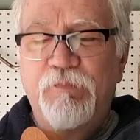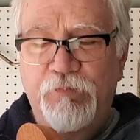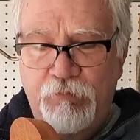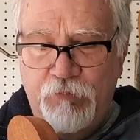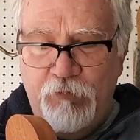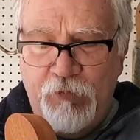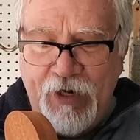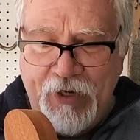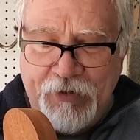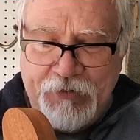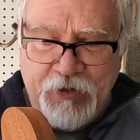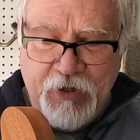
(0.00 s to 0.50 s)

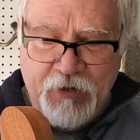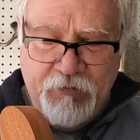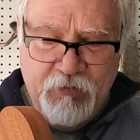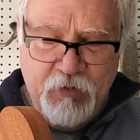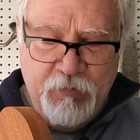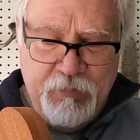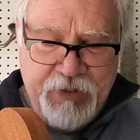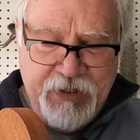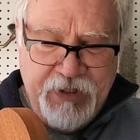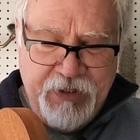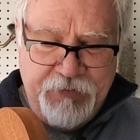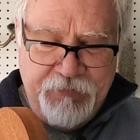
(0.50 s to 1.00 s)

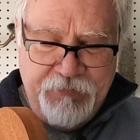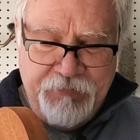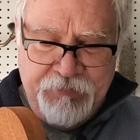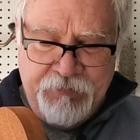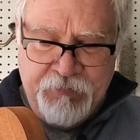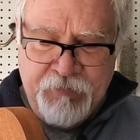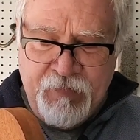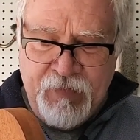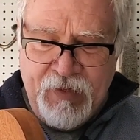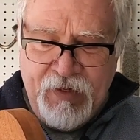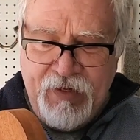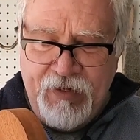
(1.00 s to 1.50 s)
roundover bit.
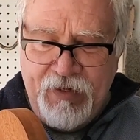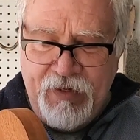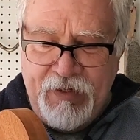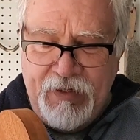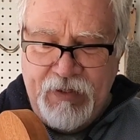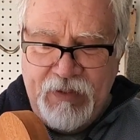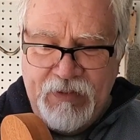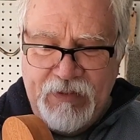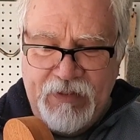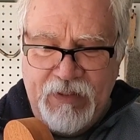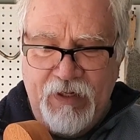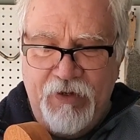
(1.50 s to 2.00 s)

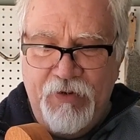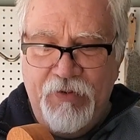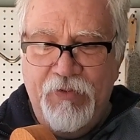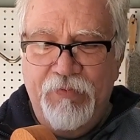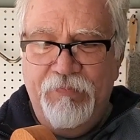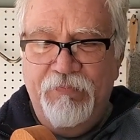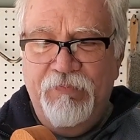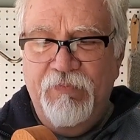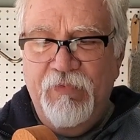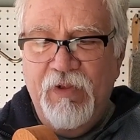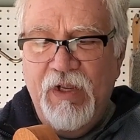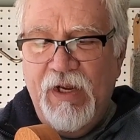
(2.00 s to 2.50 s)
So
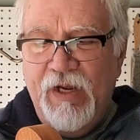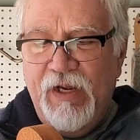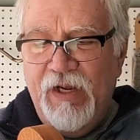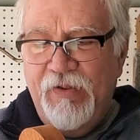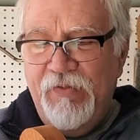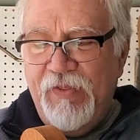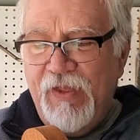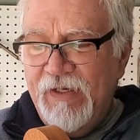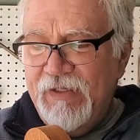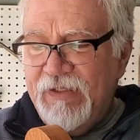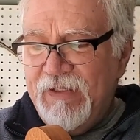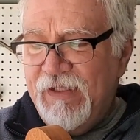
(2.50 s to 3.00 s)

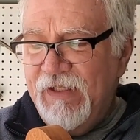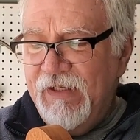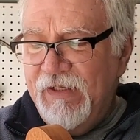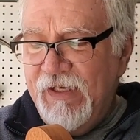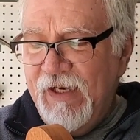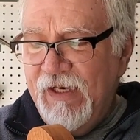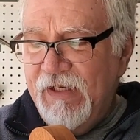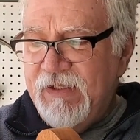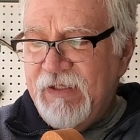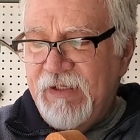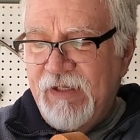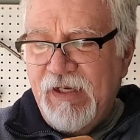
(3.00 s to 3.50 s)
that's the
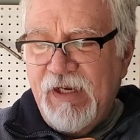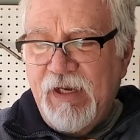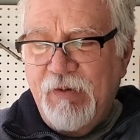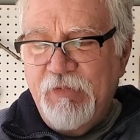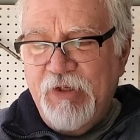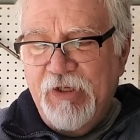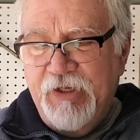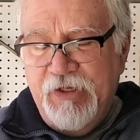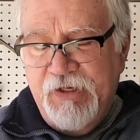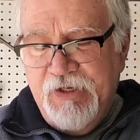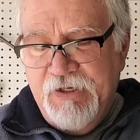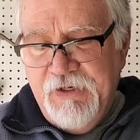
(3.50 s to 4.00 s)
next thing I'm
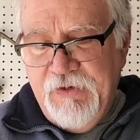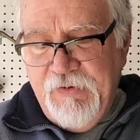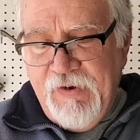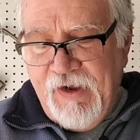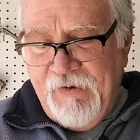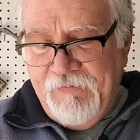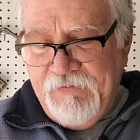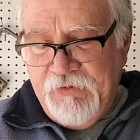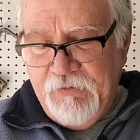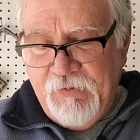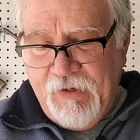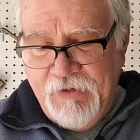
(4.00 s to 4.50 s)
going to do
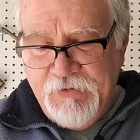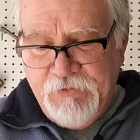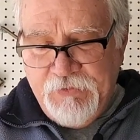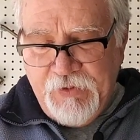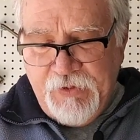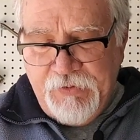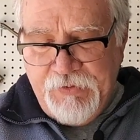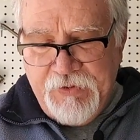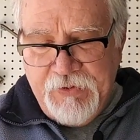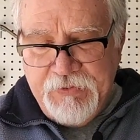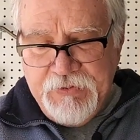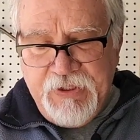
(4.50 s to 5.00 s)
after I
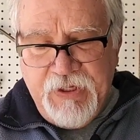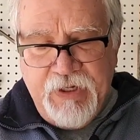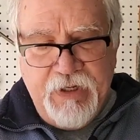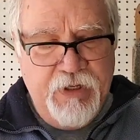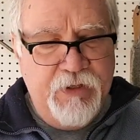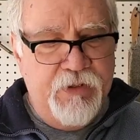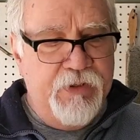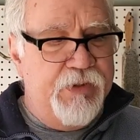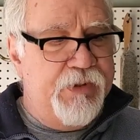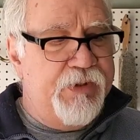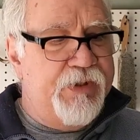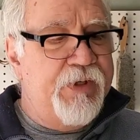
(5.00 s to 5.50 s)
drill those
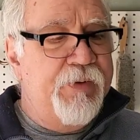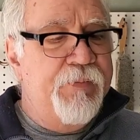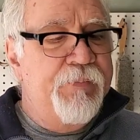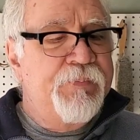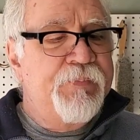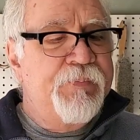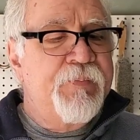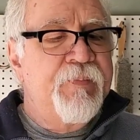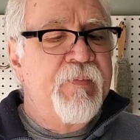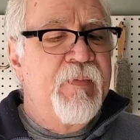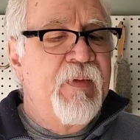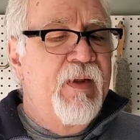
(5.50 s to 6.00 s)
holes.
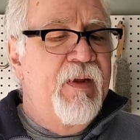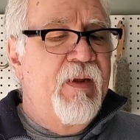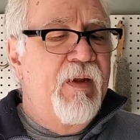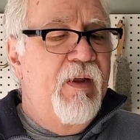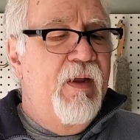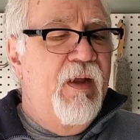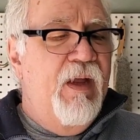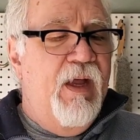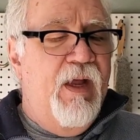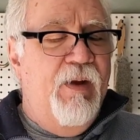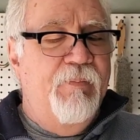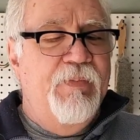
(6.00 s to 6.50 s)

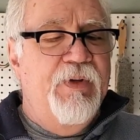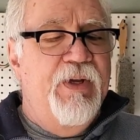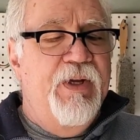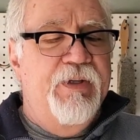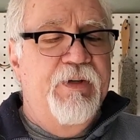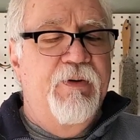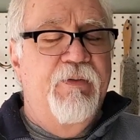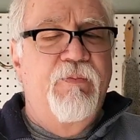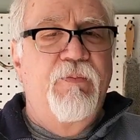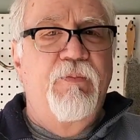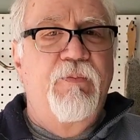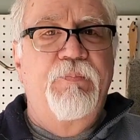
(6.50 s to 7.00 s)
I'm going
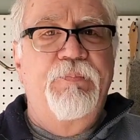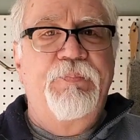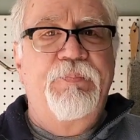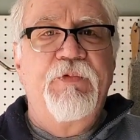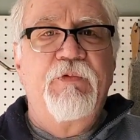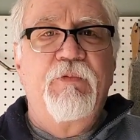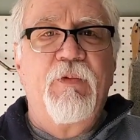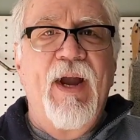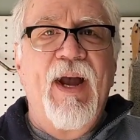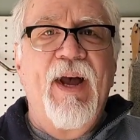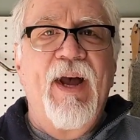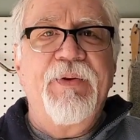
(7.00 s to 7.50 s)
to
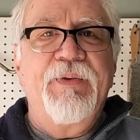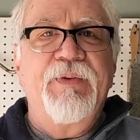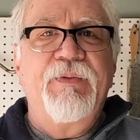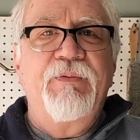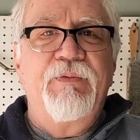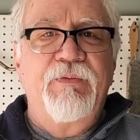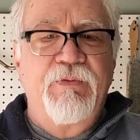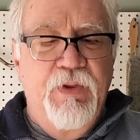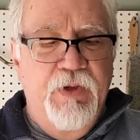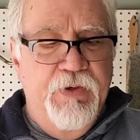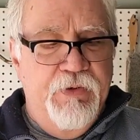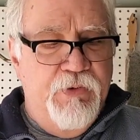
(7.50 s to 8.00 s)

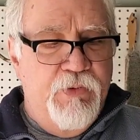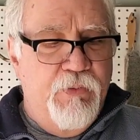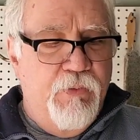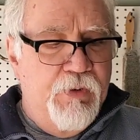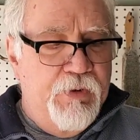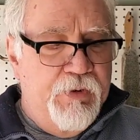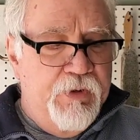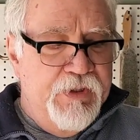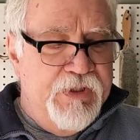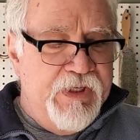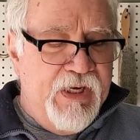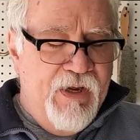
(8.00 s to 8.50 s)
route the
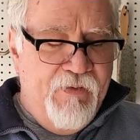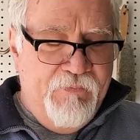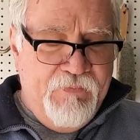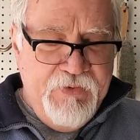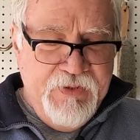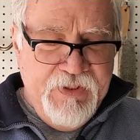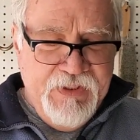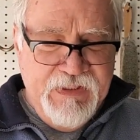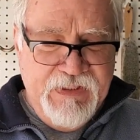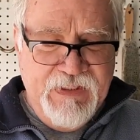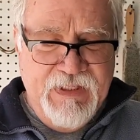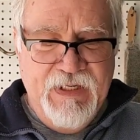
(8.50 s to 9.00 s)
corners off of
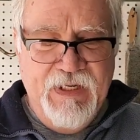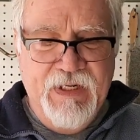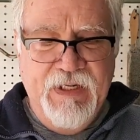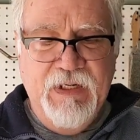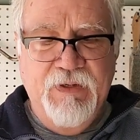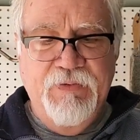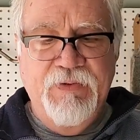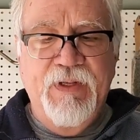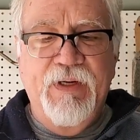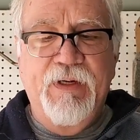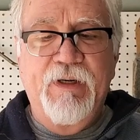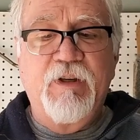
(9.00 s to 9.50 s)
this thing,
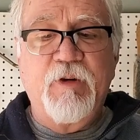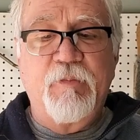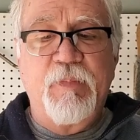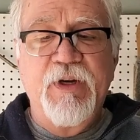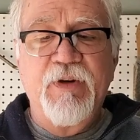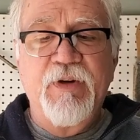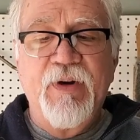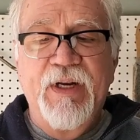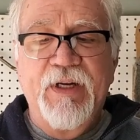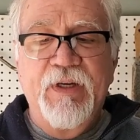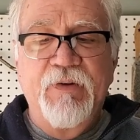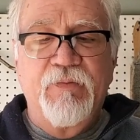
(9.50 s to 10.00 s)
and then it'll be
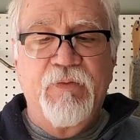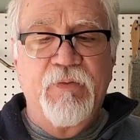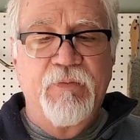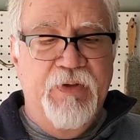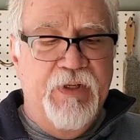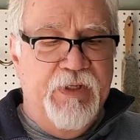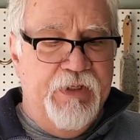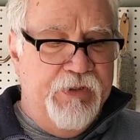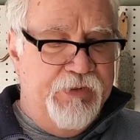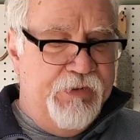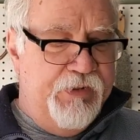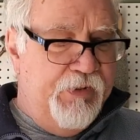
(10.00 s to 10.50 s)
ready for
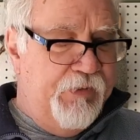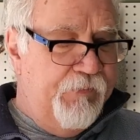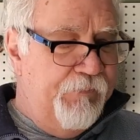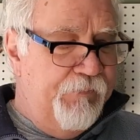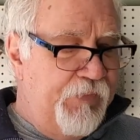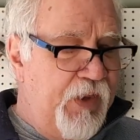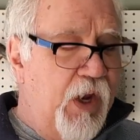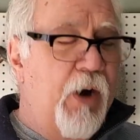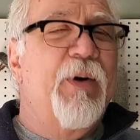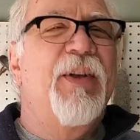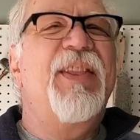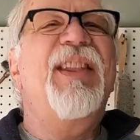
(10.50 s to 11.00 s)
finishing.
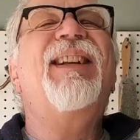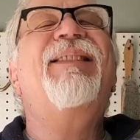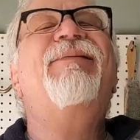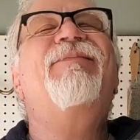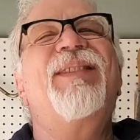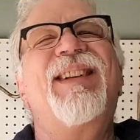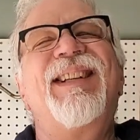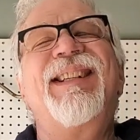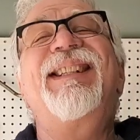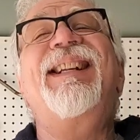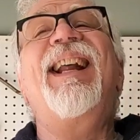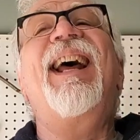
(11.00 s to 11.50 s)
Oh, and
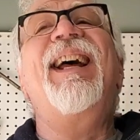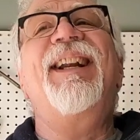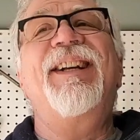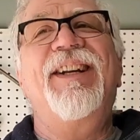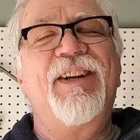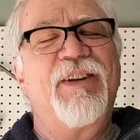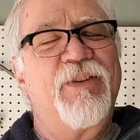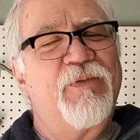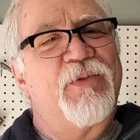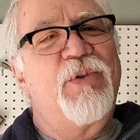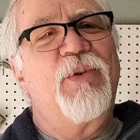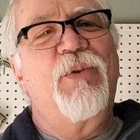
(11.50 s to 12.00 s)
then sand
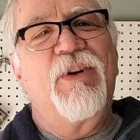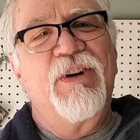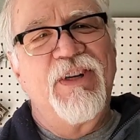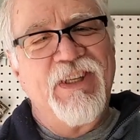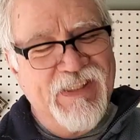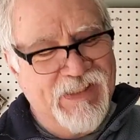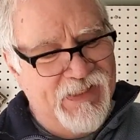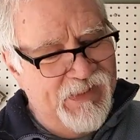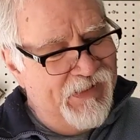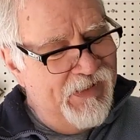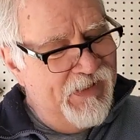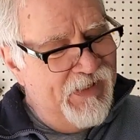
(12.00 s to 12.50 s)
it, of
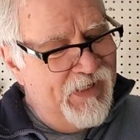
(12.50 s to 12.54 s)
course.